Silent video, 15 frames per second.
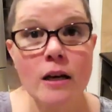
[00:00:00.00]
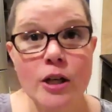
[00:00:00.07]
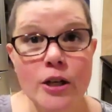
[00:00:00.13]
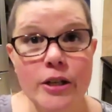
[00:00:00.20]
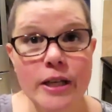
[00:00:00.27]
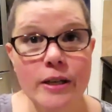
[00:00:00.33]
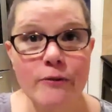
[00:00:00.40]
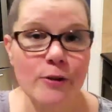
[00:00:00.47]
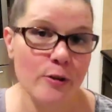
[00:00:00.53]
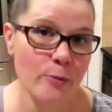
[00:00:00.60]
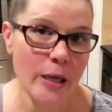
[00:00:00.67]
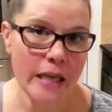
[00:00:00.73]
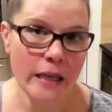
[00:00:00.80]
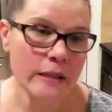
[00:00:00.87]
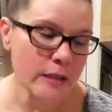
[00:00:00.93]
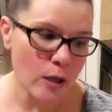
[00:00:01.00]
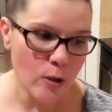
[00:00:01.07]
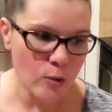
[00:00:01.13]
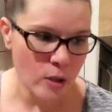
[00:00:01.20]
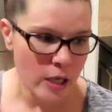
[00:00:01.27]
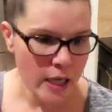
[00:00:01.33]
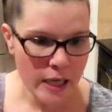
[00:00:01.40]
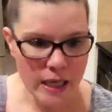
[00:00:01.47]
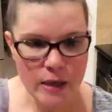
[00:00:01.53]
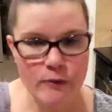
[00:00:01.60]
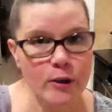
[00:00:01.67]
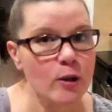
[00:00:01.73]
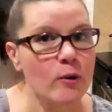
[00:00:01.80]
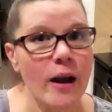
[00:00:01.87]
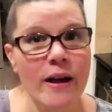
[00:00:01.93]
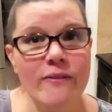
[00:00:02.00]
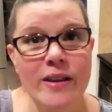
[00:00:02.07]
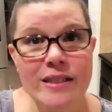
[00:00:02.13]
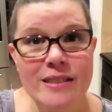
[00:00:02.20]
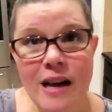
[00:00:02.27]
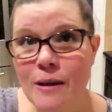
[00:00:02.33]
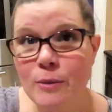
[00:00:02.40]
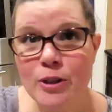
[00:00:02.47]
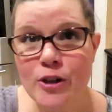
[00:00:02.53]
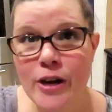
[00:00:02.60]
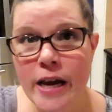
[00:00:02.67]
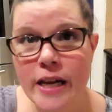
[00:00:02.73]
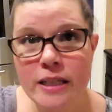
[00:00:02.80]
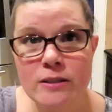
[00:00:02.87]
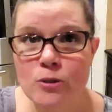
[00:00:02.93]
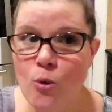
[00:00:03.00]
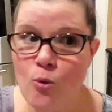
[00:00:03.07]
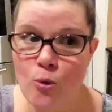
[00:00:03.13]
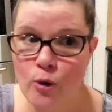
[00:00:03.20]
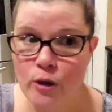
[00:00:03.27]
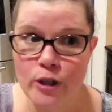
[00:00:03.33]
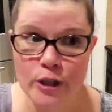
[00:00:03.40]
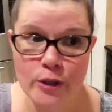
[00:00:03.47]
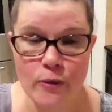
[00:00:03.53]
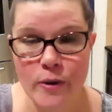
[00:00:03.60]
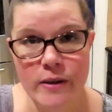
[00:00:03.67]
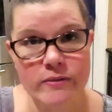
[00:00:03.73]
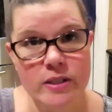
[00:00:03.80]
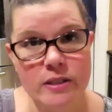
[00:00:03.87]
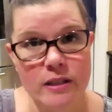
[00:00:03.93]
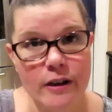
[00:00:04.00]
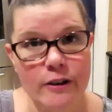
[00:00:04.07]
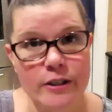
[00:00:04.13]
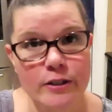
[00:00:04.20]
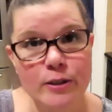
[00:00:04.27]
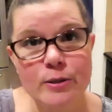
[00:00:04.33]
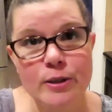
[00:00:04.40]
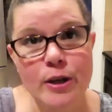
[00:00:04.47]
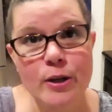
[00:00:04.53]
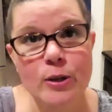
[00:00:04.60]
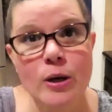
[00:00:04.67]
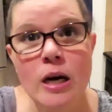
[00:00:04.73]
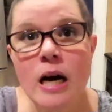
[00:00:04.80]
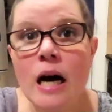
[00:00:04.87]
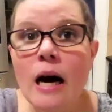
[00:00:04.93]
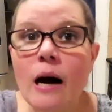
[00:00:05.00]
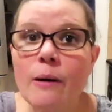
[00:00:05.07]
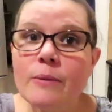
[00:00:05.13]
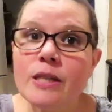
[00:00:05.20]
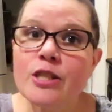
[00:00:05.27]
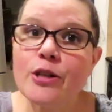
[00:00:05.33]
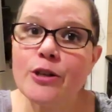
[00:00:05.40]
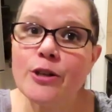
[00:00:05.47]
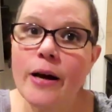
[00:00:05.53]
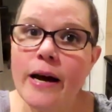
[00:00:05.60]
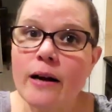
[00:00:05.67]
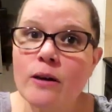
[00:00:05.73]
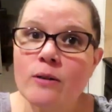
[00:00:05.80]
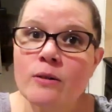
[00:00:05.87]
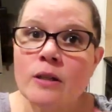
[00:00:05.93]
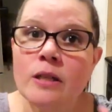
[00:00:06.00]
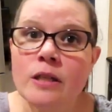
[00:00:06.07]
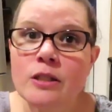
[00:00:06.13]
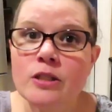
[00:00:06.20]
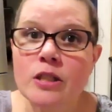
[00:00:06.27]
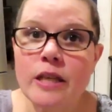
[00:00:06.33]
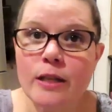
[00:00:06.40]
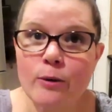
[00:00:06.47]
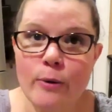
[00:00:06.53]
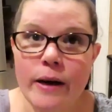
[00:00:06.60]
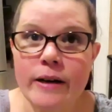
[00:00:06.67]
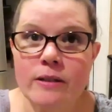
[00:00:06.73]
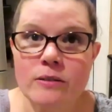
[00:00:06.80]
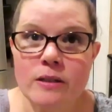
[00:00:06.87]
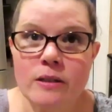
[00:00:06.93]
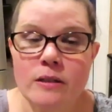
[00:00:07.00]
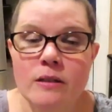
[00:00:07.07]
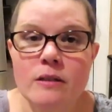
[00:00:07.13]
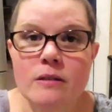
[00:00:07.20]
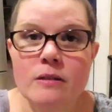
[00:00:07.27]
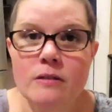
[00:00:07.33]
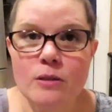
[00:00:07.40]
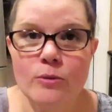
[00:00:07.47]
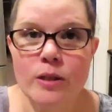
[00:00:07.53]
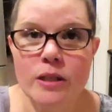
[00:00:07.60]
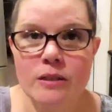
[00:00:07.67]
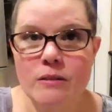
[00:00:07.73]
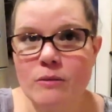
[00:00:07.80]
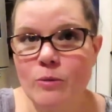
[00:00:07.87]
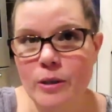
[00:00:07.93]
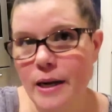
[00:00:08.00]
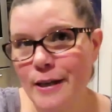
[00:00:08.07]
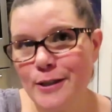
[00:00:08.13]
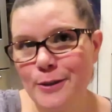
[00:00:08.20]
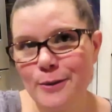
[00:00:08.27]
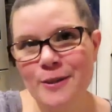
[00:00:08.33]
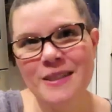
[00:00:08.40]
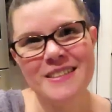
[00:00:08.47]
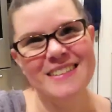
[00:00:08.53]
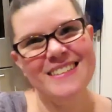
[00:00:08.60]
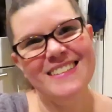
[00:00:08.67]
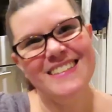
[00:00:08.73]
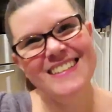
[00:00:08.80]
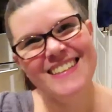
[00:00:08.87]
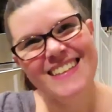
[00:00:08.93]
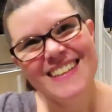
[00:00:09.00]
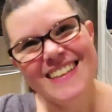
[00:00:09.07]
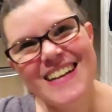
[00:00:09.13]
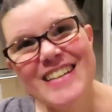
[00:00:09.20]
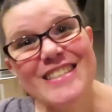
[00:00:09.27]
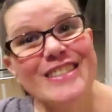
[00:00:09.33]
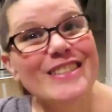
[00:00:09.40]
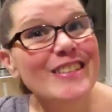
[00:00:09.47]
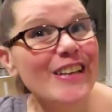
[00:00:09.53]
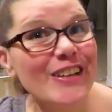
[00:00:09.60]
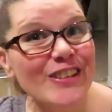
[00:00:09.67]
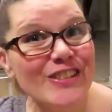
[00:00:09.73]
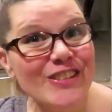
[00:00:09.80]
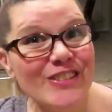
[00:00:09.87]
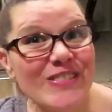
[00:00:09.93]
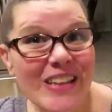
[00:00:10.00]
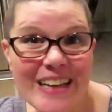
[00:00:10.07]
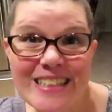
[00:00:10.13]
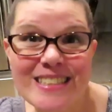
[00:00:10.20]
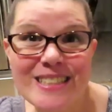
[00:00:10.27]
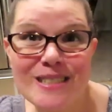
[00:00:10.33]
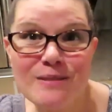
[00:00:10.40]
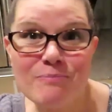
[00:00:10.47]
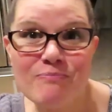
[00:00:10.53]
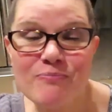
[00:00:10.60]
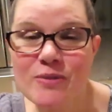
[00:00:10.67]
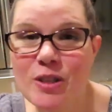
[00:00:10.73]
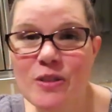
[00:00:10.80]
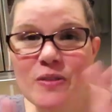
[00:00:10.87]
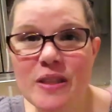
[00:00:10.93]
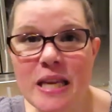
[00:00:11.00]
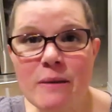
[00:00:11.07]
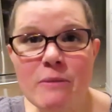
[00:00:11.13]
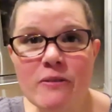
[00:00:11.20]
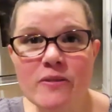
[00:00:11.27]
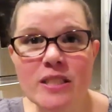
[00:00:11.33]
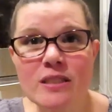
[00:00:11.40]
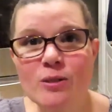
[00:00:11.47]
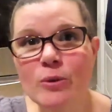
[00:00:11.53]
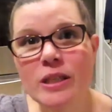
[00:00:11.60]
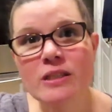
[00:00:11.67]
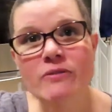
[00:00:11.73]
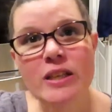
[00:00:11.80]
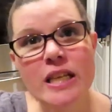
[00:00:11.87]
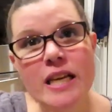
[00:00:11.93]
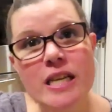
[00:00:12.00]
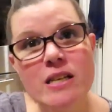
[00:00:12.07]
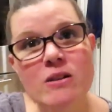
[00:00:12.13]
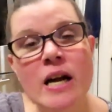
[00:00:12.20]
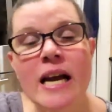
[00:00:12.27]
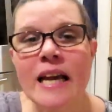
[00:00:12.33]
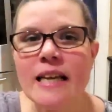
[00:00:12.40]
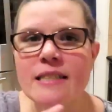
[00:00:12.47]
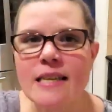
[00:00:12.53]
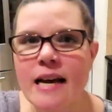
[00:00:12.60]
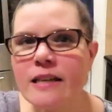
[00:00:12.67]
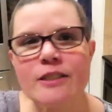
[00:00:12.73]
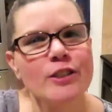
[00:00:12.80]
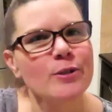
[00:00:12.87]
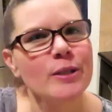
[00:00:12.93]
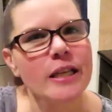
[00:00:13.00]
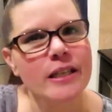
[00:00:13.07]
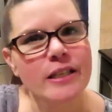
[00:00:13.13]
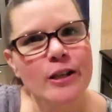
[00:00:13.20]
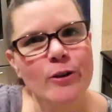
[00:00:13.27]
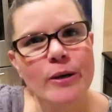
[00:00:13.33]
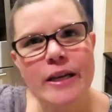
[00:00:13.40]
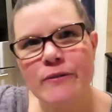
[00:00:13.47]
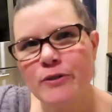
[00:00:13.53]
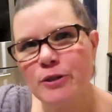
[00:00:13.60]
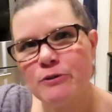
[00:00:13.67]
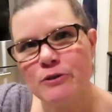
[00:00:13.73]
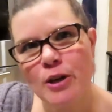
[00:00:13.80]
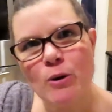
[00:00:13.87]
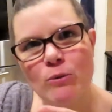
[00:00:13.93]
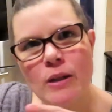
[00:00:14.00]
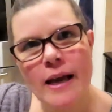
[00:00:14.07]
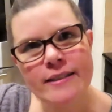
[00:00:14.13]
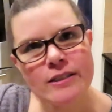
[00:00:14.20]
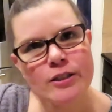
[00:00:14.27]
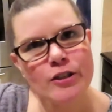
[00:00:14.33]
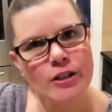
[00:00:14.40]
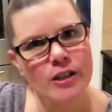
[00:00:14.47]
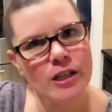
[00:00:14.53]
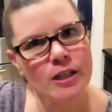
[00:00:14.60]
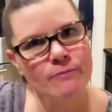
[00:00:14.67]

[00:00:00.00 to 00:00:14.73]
cooking for the week. So if you don't have that time on your hands, or you don't have the desire to do so, I'm going to show you how to get around doing what I do. So that is the theme of this week's video, is how to do keto if you don't like to cook,